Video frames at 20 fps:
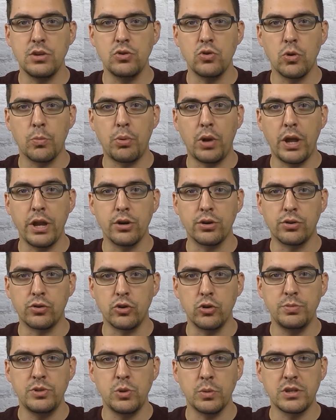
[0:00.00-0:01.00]
your player
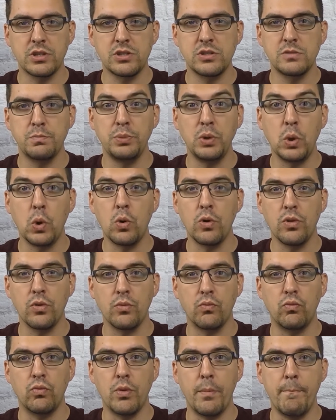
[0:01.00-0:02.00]
group to explore the
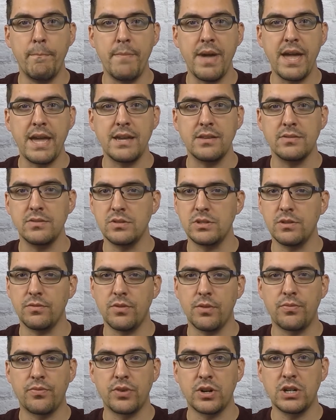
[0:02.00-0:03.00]
remains of a
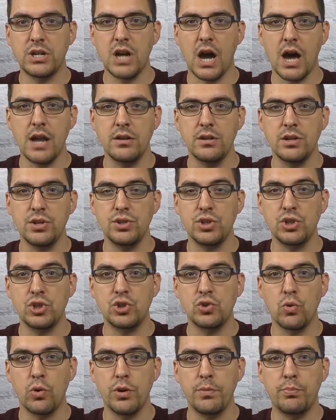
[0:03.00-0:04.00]
forgotten and
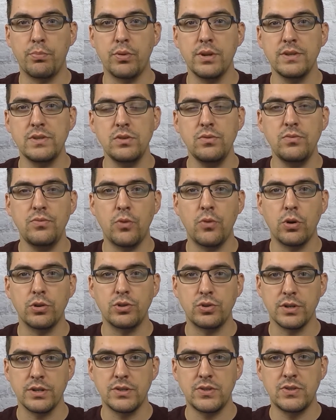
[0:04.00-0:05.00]
destroyed prison
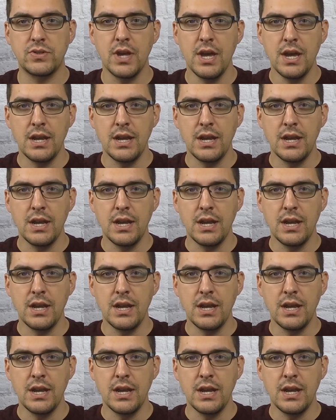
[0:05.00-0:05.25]
fortress,